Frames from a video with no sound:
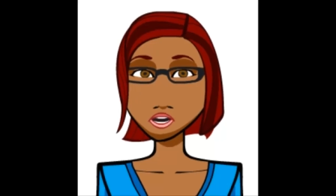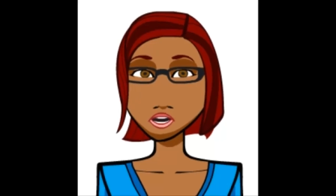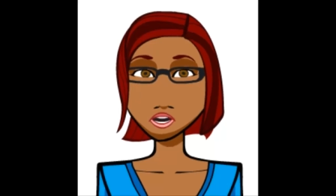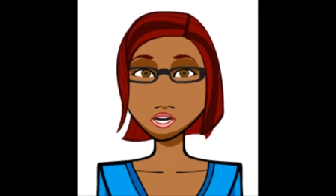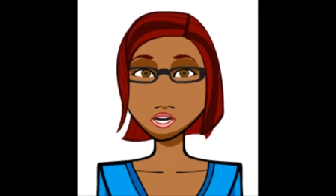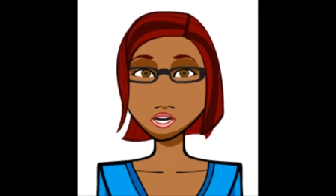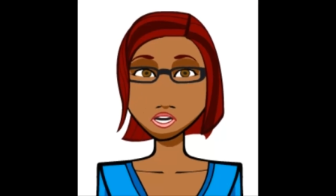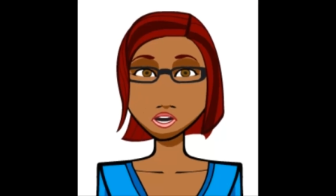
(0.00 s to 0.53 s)

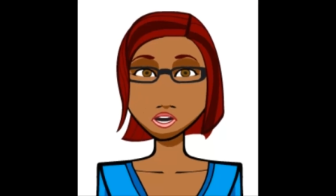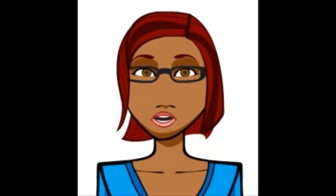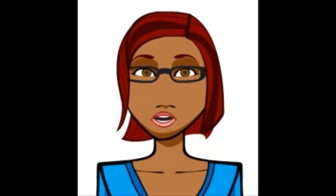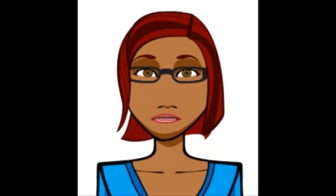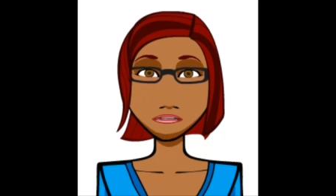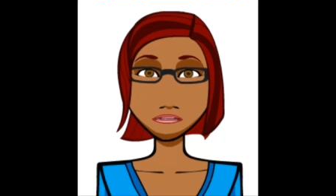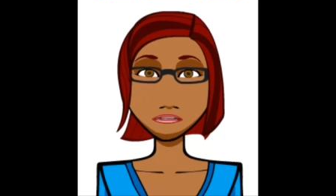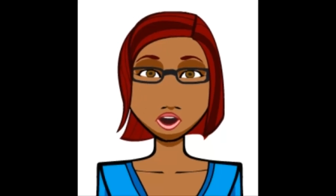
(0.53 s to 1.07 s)
If a
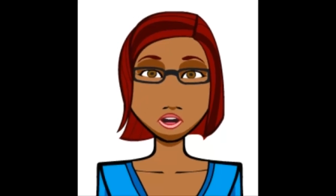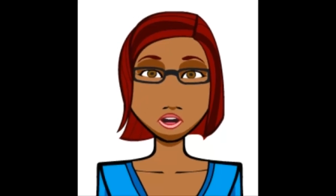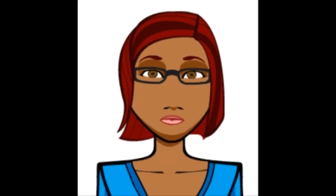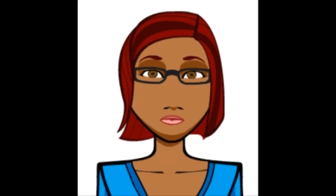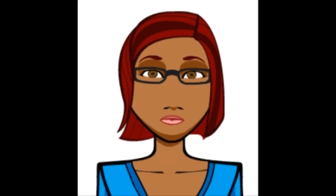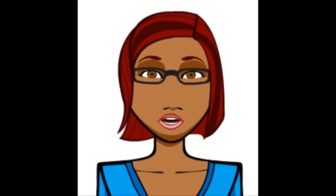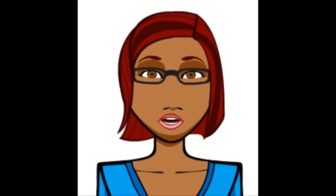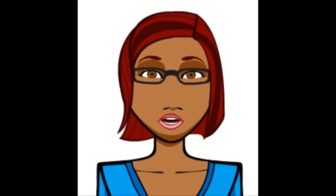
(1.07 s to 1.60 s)
child is
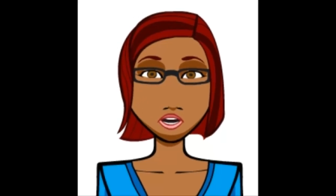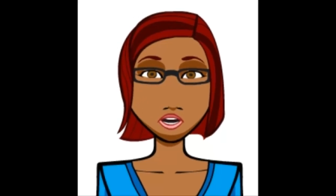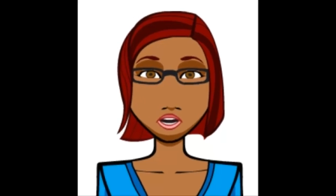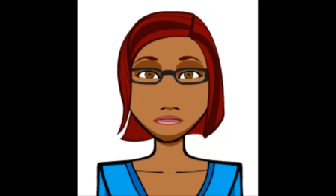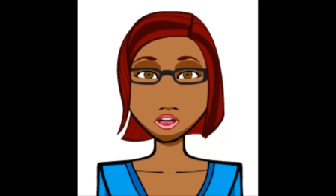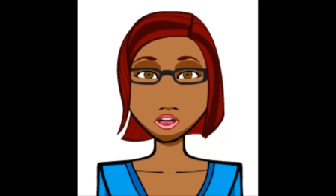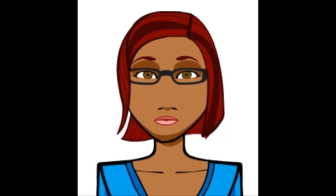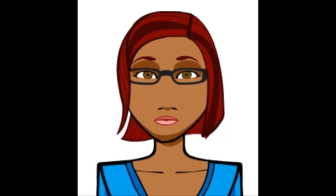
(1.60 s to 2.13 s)
thought to be at
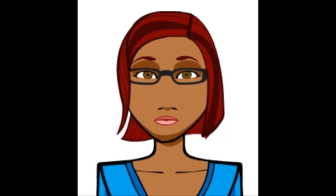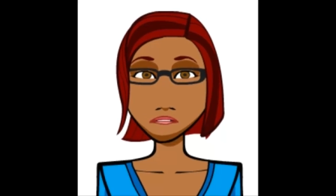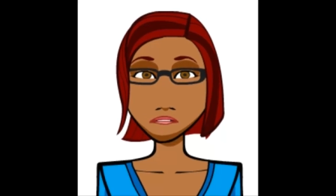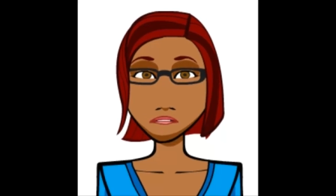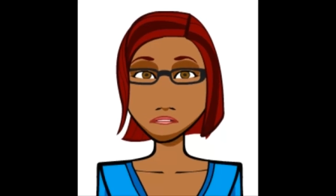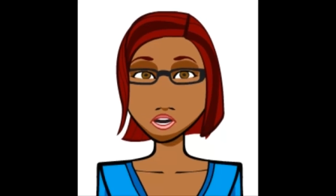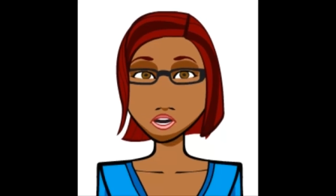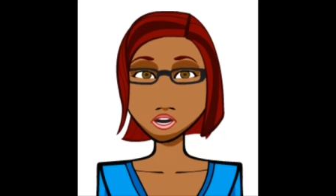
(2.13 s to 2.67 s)
risk for
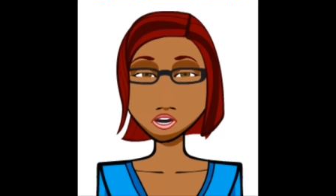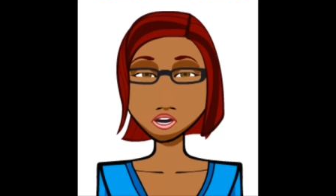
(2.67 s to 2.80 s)
HIV